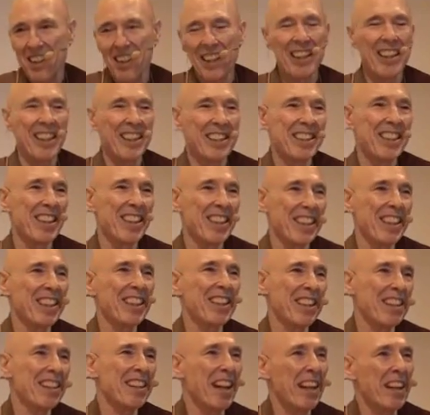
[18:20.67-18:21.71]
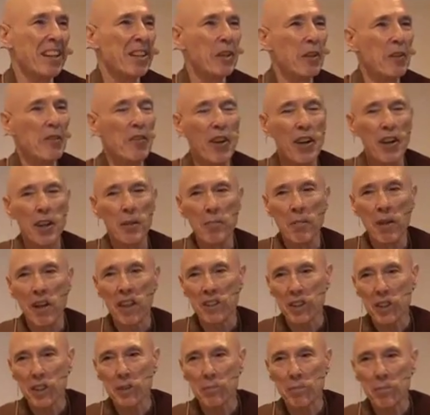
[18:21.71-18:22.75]
And I say, thank you very
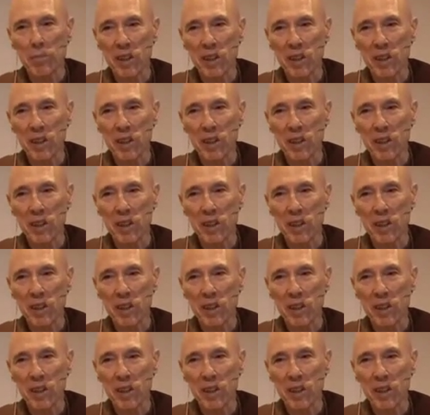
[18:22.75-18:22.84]
much,